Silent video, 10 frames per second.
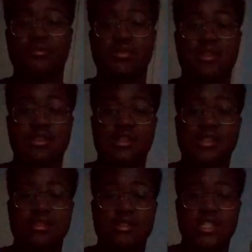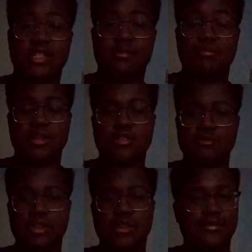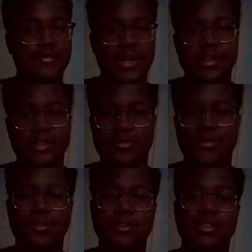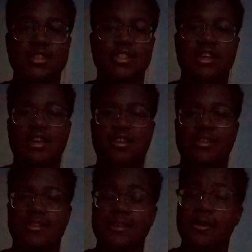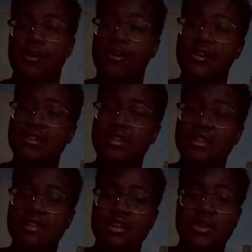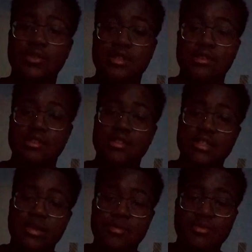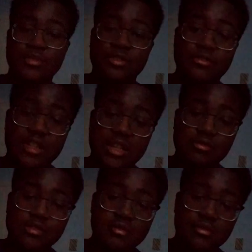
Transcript: And next is the best one, Fire in the Forge. And golly, I have a ton of tips for you for that one.